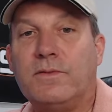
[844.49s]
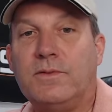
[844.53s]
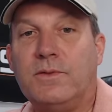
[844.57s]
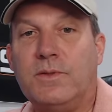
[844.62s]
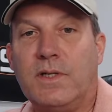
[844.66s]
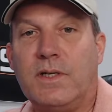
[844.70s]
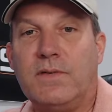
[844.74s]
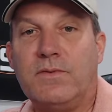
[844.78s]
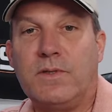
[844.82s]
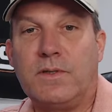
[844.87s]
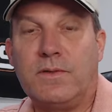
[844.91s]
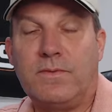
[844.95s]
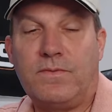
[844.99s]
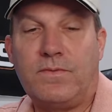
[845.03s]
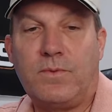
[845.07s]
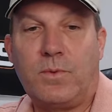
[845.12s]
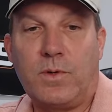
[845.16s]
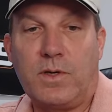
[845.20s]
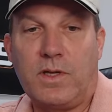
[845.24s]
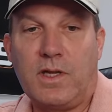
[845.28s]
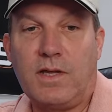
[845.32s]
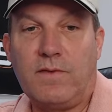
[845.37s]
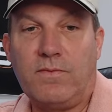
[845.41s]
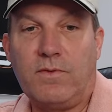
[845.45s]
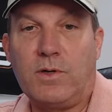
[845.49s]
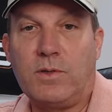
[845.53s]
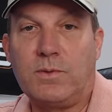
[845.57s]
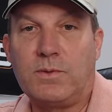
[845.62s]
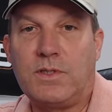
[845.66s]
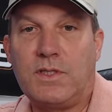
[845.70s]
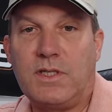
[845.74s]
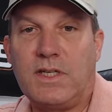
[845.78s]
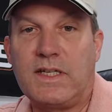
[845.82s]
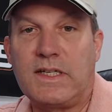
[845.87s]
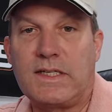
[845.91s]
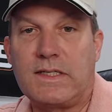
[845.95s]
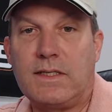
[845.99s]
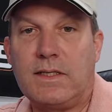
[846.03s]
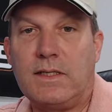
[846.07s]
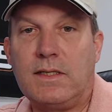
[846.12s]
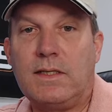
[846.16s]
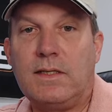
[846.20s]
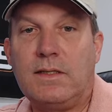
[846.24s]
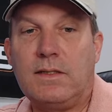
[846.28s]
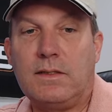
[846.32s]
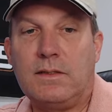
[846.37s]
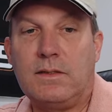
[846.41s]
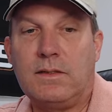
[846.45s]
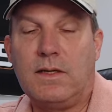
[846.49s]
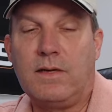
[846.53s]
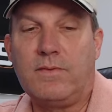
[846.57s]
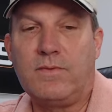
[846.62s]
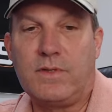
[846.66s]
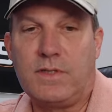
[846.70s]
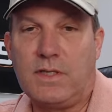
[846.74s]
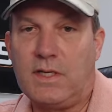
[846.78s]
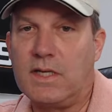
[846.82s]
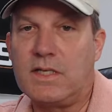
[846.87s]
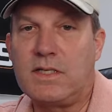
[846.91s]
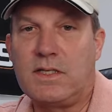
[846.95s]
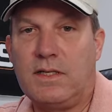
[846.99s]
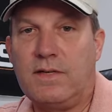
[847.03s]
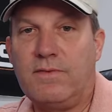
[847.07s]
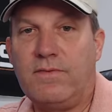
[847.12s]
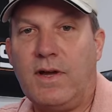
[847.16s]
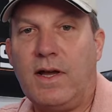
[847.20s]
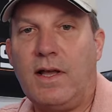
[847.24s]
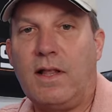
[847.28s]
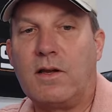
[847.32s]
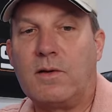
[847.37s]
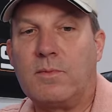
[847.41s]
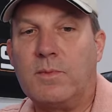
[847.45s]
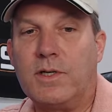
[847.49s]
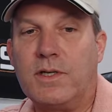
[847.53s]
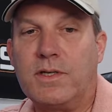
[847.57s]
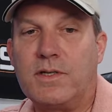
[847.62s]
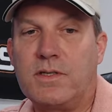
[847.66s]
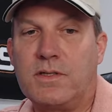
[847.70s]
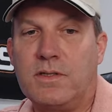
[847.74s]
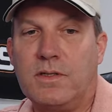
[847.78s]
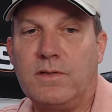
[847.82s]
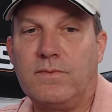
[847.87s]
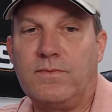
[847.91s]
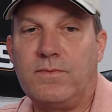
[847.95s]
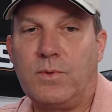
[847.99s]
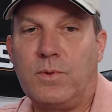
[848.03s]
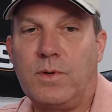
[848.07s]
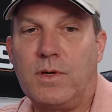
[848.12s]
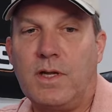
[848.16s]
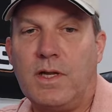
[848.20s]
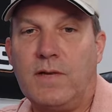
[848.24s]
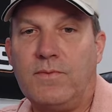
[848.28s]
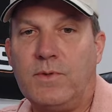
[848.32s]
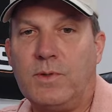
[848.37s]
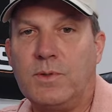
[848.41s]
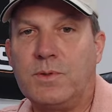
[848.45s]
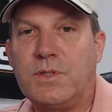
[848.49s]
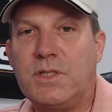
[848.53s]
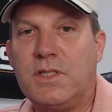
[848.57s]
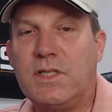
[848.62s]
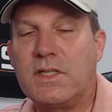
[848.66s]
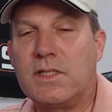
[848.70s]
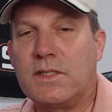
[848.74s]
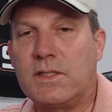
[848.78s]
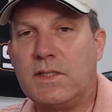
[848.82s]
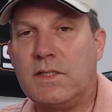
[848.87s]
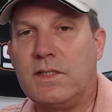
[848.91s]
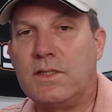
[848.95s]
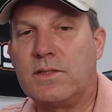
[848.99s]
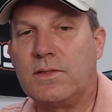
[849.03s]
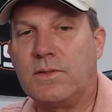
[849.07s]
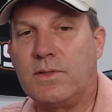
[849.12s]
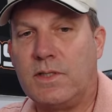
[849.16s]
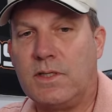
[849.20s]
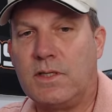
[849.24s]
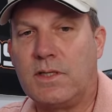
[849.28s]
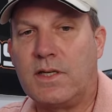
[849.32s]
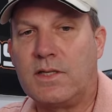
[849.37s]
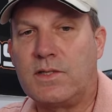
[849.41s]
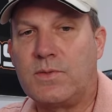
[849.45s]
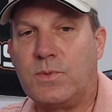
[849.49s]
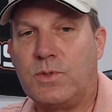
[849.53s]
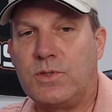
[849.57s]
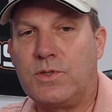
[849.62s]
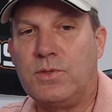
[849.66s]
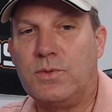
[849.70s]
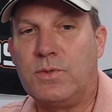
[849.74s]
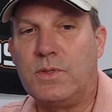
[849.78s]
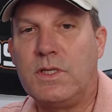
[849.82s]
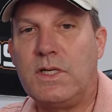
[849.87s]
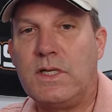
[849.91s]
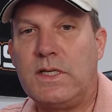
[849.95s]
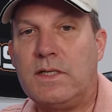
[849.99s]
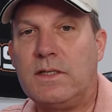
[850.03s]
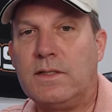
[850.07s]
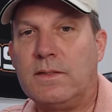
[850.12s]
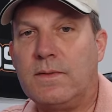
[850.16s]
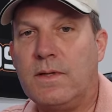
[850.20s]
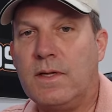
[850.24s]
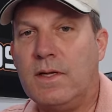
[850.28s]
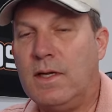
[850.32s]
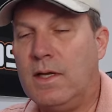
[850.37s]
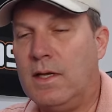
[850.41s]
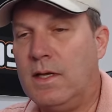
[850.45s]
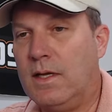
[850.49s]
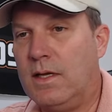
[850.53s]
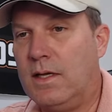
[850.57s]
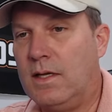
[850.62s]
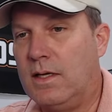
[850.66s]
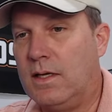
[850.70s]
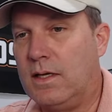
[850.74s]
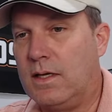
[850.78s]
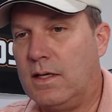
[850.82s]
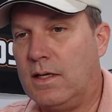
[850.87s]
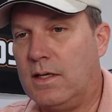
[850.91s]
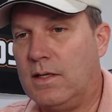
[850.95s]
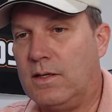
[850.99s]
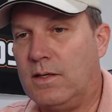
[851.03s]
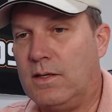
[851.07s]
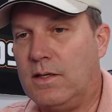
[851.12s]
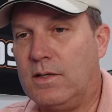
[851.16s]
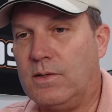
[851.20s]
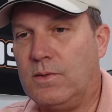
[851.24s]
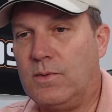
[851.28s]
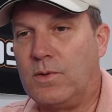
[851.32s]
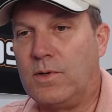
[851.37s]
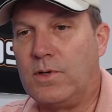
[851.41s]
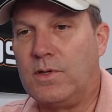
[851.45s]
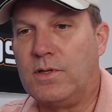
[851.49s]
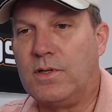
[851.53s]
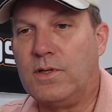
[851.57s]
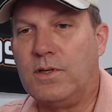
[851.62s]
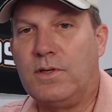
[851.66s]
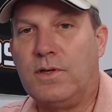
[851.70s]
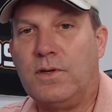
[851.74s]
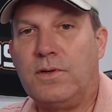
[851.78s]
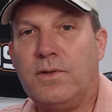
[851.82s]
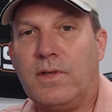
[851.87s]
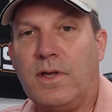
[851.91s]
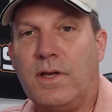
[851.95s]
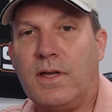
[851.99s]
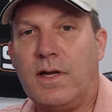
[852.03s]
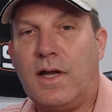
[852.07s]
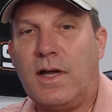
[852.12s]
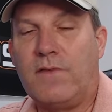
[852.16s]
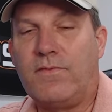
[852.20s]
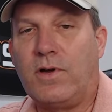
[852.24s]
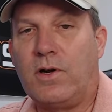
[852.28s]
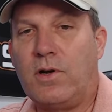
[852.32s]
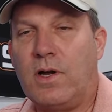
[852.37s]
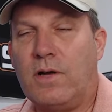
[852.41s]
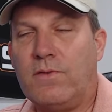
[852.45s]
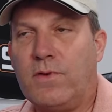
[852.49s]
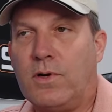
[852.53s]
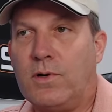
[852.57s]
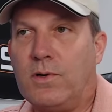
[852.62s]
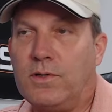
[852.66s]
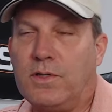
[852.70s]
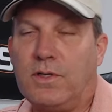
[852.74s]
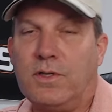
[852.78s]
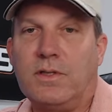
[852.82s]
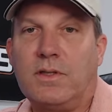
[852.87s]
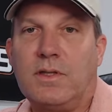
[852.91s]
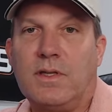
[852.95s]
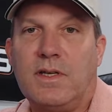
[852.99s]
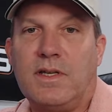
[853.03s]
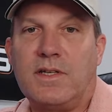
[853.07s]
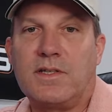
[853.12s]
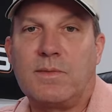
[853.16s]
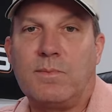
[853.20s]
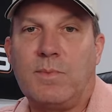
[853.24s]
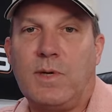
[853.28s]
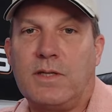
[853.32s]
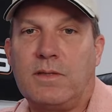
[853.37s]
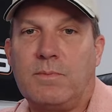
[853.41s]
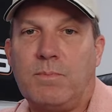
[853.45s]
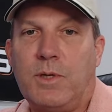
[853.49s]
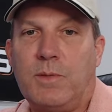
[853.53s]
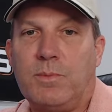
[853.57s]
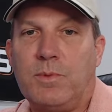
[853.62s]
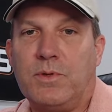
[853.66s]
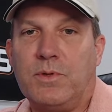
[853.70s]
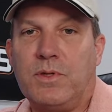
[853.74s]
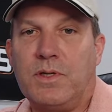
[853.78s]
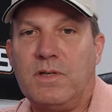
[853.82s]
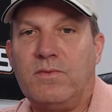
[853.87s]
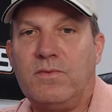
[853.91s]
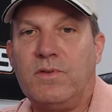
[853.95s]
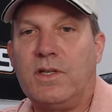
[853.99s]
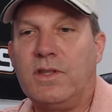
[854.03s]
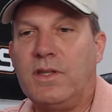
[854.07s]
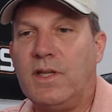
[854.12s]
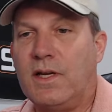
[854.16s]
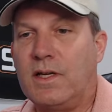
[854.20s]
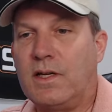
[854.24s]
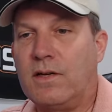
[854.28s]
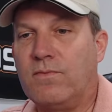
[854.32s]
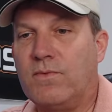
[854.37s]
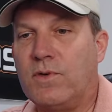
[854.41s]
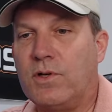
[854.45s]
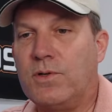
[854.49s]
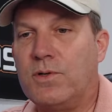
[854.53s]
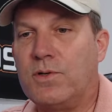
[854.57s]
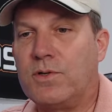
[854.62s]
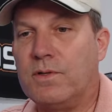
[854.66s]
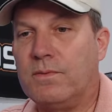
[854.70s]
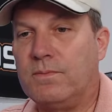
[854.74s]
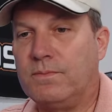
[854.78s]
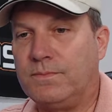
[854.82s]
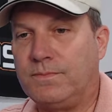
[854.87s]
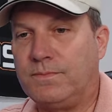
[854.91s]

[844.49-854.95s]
You have a 48 volt TXT, you have a TXT Valor, but it's still a 48 volt TXT, so yeah, that's what you would need. In order to do that, I've heard good things about the people that have done that conversion.